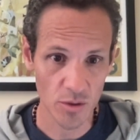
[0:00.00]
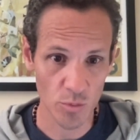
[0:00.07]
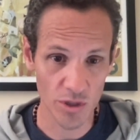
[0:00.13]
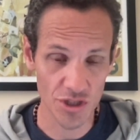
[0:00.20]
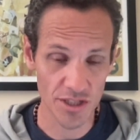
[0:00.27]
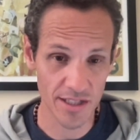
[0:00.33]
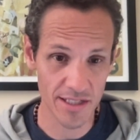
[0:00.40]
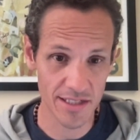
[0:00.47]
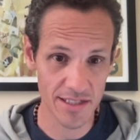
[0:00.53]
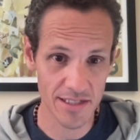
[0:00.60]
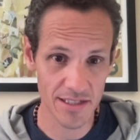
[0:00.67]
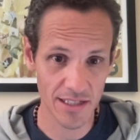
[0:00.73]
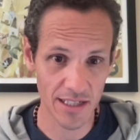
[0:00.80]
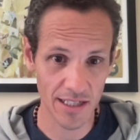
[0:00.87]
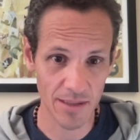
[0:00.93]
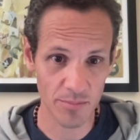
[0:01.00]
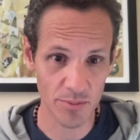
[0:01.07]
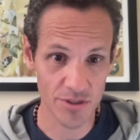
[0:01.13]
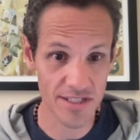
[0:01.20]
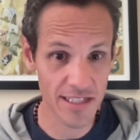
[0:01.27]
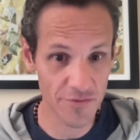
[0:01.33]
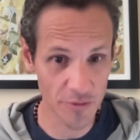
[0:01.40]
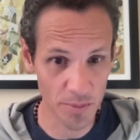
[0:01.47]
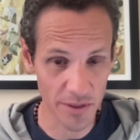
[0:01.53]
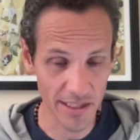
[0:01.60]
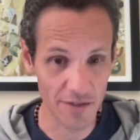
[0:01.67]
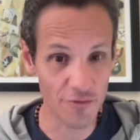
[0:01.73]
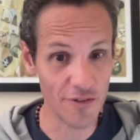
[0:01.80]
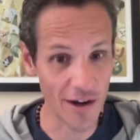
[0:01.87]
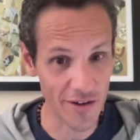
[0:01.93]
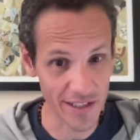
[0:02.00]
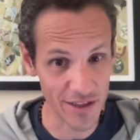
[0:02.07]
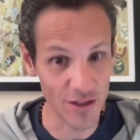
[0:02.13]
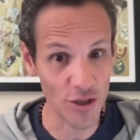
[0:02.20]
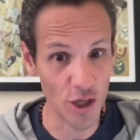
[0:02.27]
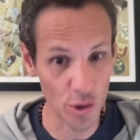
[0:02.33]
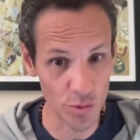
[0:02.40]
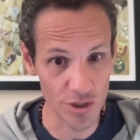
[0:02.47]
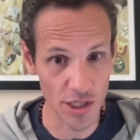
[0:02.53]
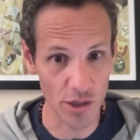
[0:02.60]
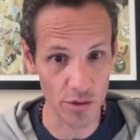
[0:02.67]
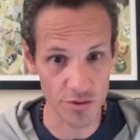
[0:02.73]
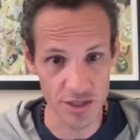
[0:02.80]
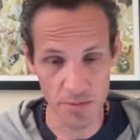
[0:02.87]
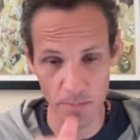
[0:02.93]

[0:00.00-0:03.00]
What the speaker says: which is perceivably a very low dose.